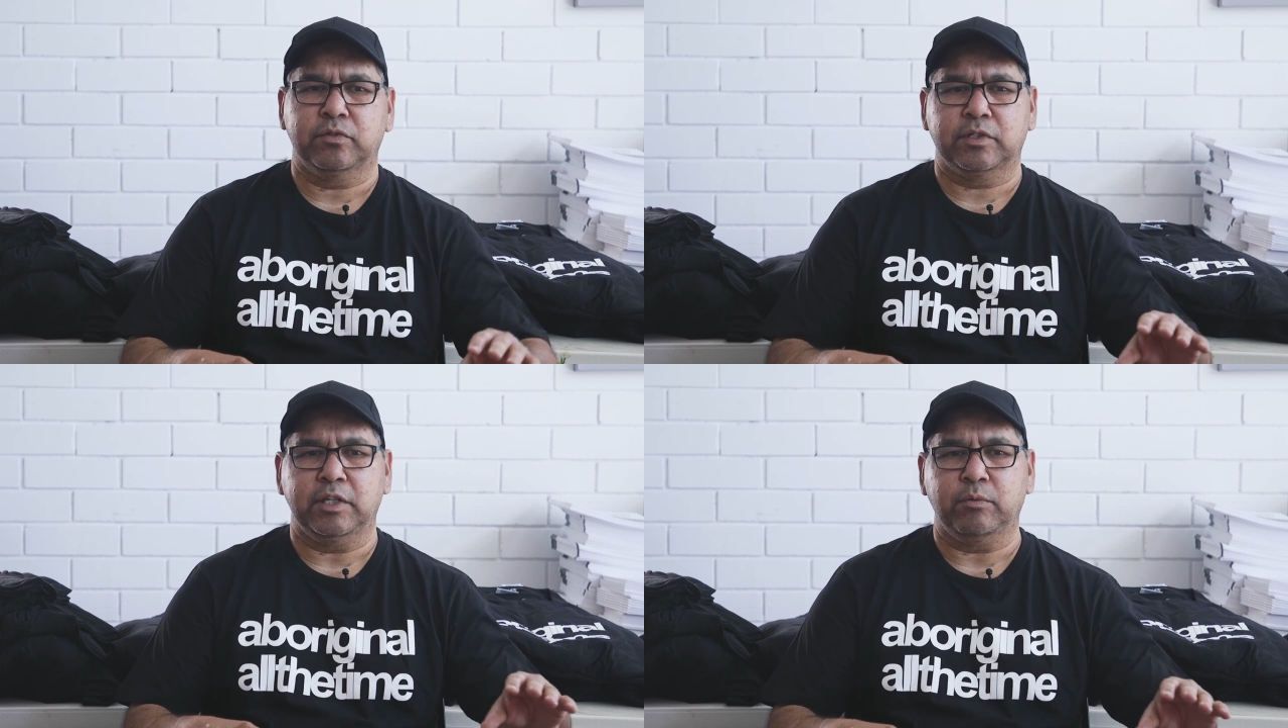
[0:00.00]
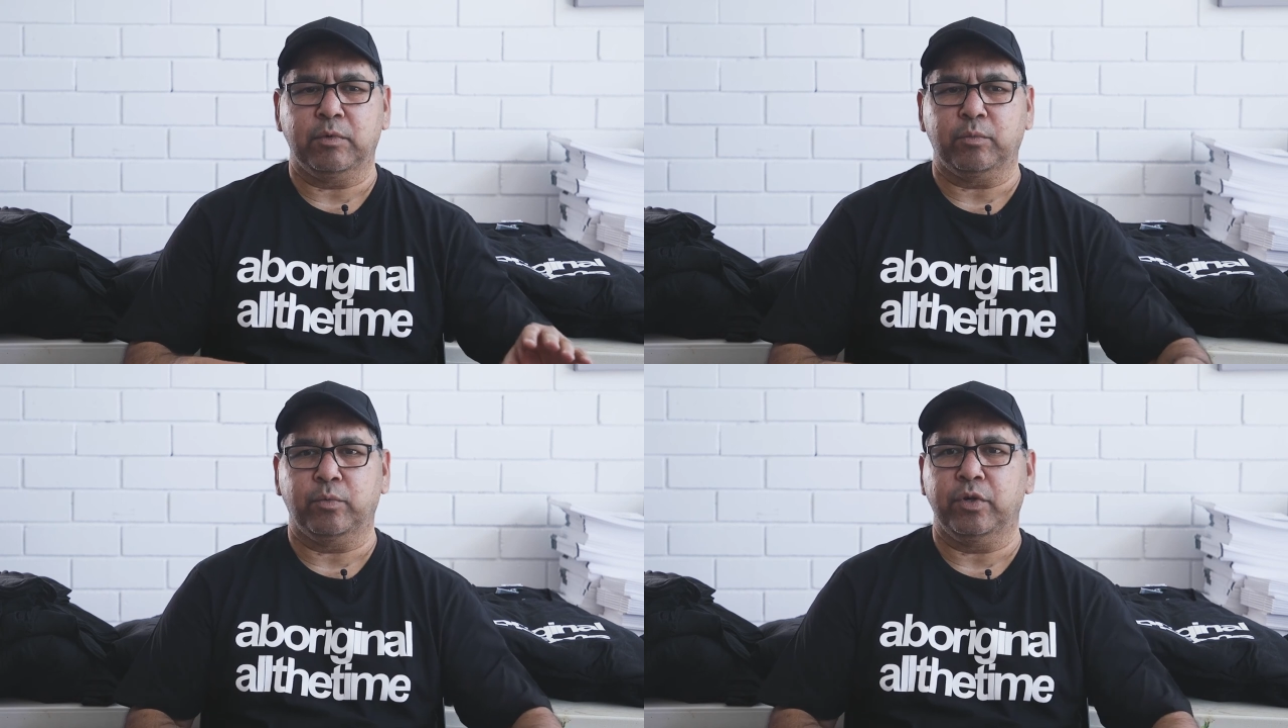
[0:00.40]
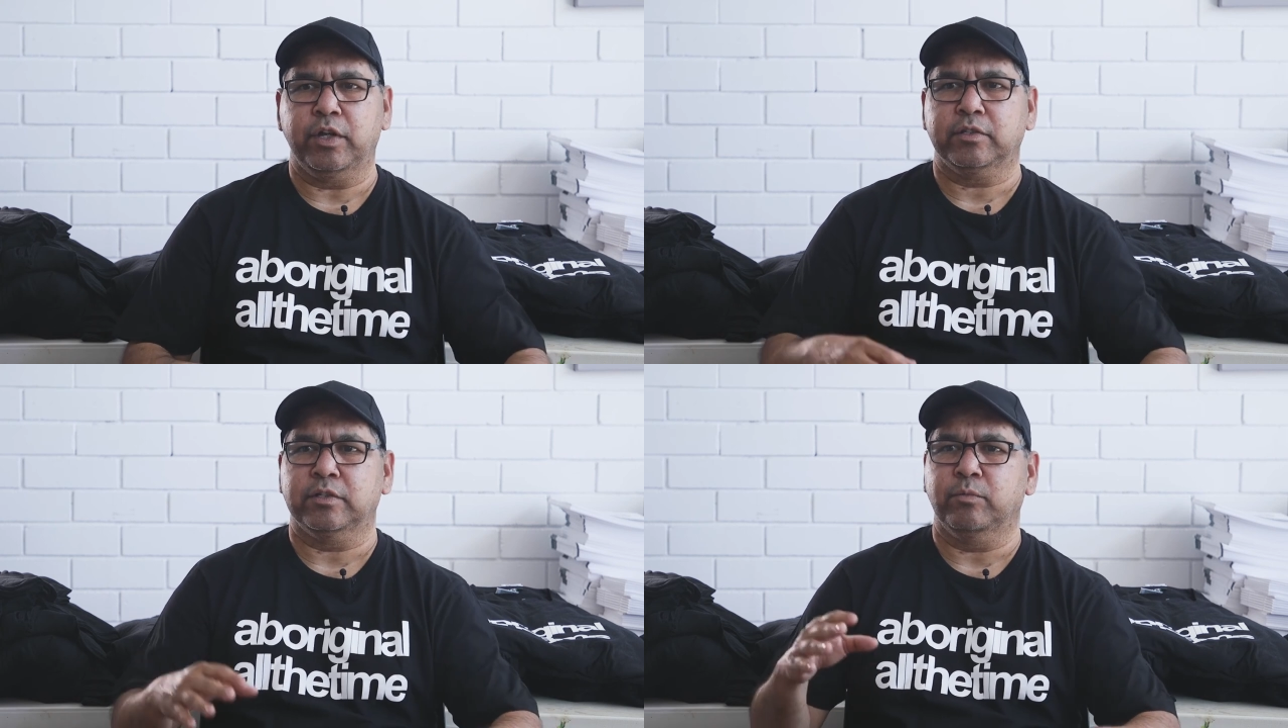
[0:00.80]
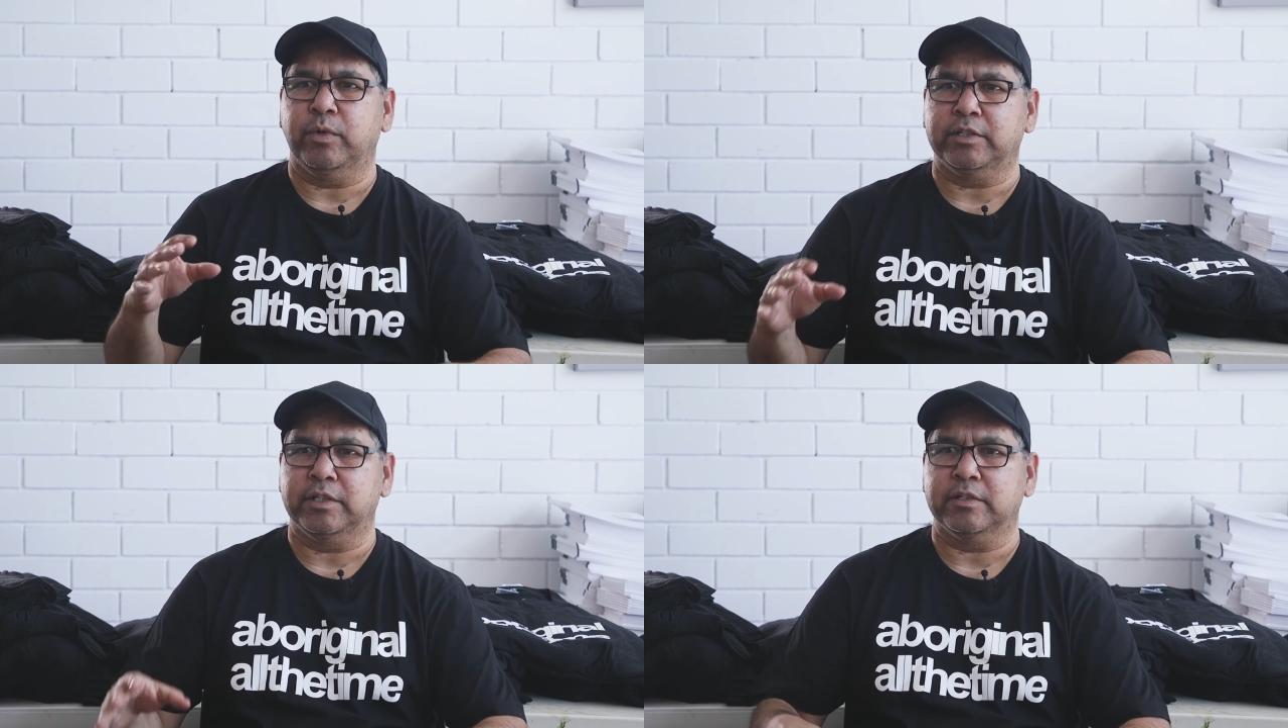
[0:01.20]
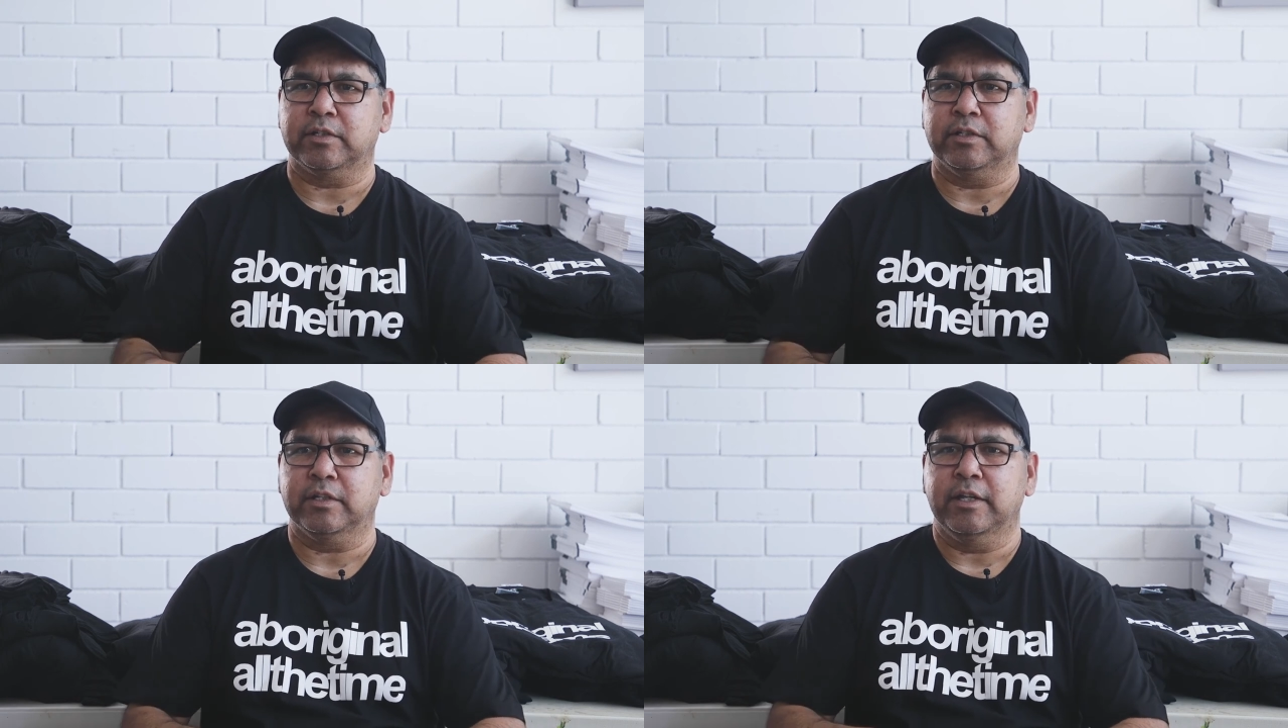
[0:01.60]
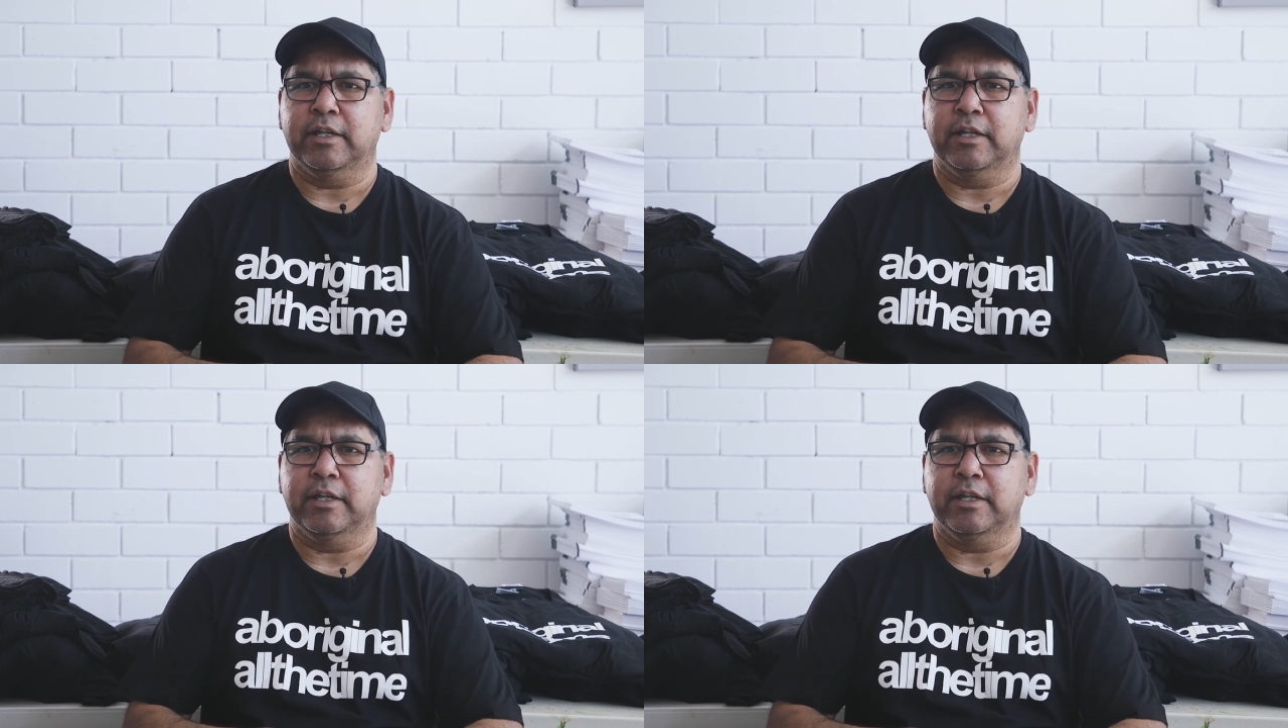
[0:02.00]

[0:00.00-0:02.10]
seeing what works and what doesn't.